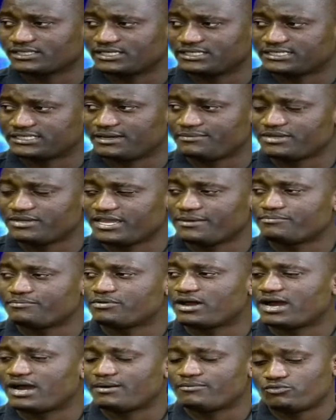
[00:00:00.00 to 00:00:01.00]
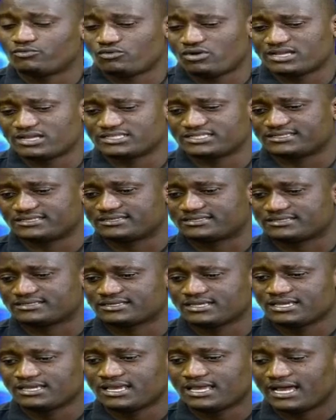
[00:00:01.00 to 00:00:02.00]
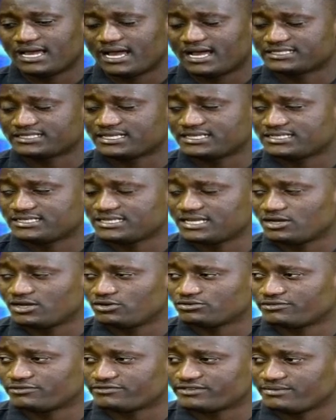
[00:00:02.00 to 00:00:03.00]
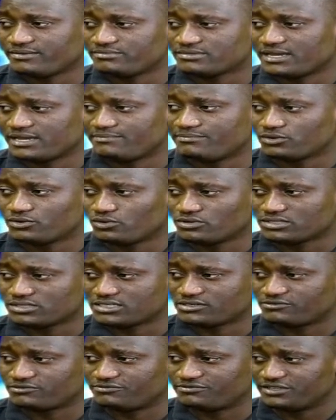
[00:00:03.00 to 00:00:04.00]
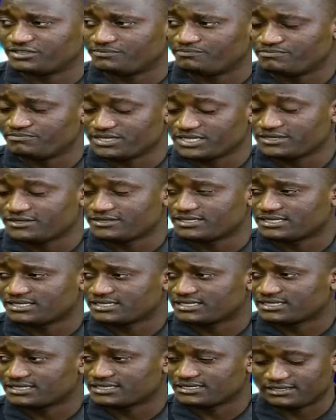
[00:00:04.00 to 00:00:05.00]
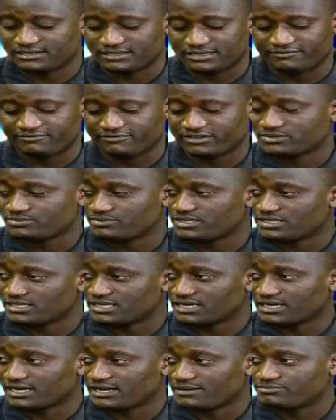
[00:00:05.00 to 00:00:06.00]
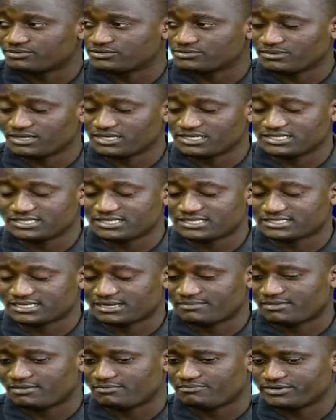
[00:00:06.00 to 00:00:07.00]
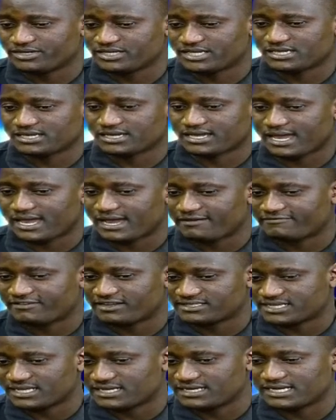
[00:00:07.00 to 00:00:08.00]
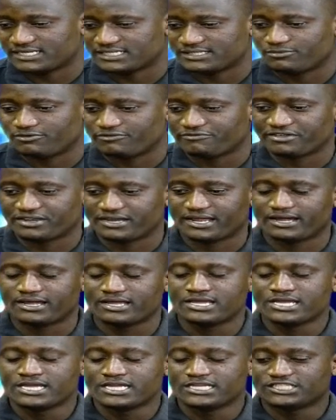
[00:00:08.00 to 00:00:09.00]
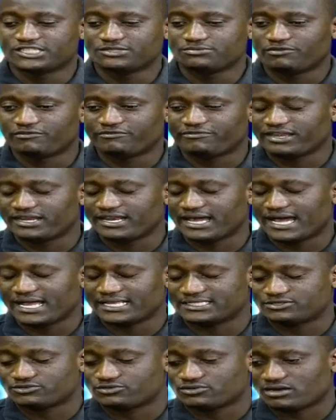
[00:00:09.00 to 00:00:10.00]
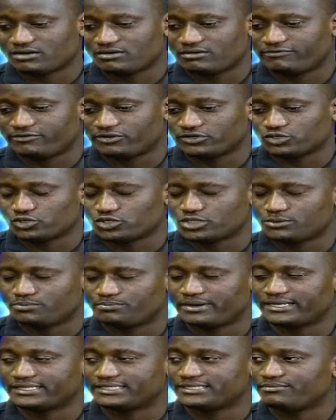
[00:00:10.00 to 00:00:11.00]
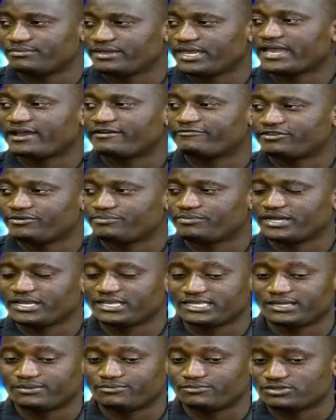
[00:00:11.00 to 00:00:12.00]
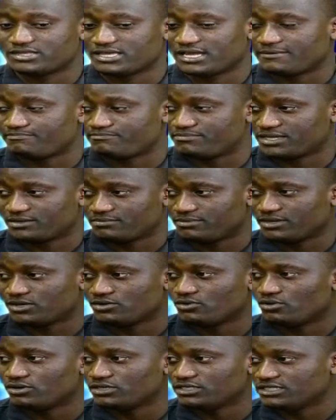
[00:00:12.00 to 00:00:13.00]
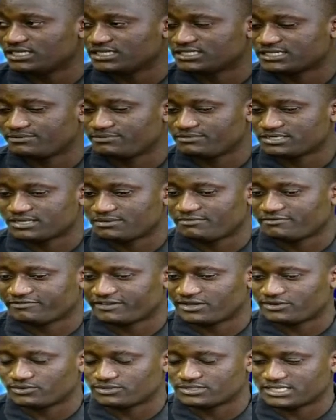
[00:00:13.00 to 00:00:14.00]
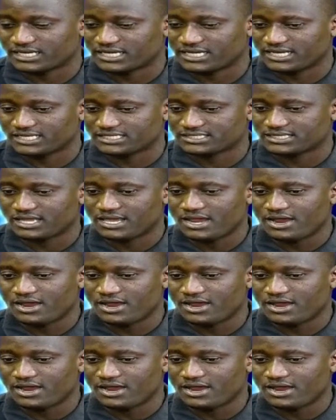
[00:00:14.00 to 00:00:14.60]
Tammy Abraham, who hasn't seen a lot of game time because of the big investment the clubs made in the summer, bringing Kai Havertz and Timo Werner. Timo Werner has struggled for Chelsea, but he may have repaid them with that big goal in the semi-finals against